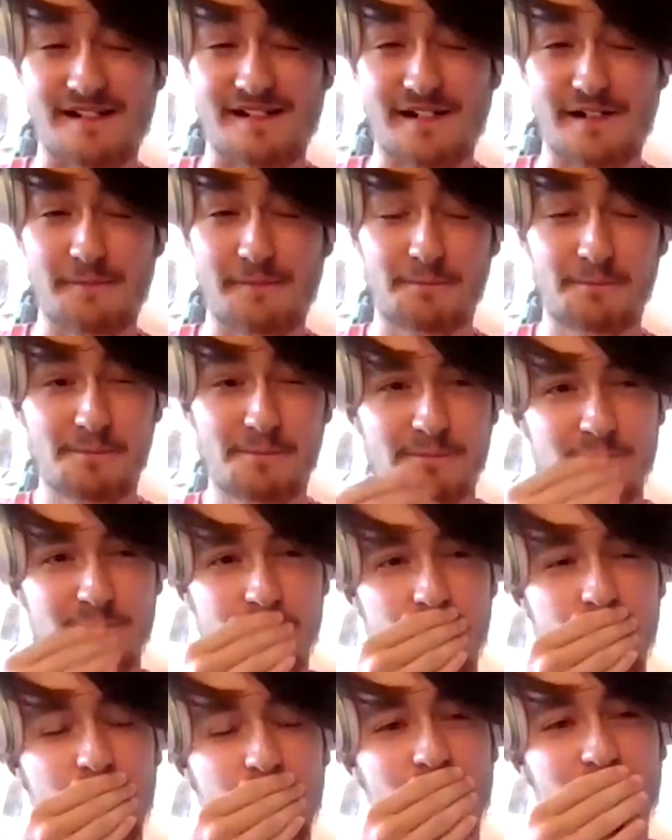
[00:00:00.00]
um,
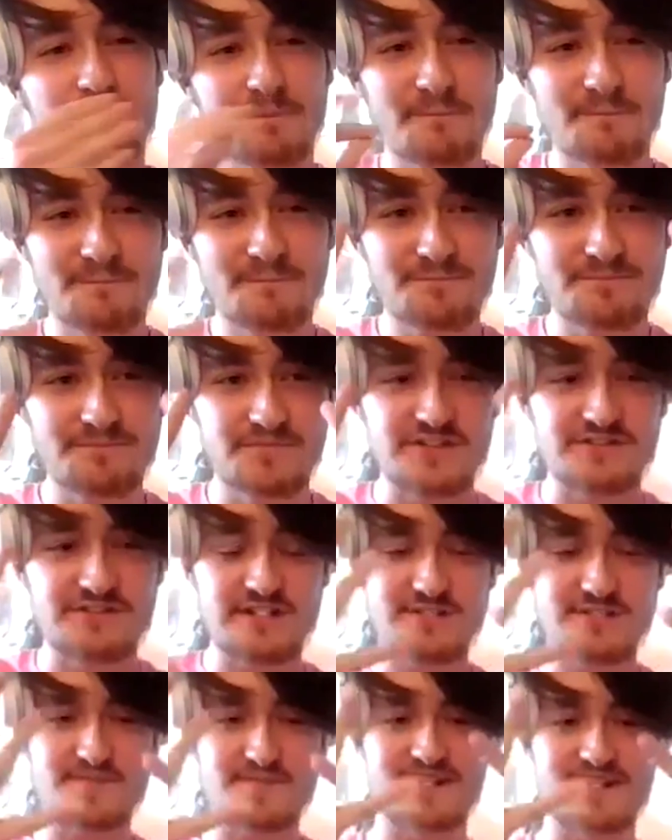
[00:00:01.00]

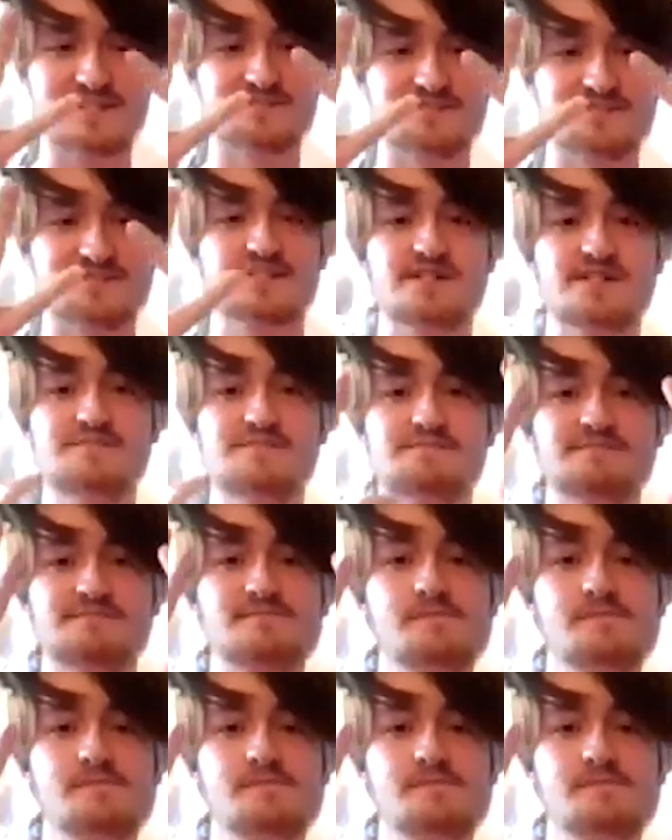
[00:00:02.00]
nothing in my hands, yeah?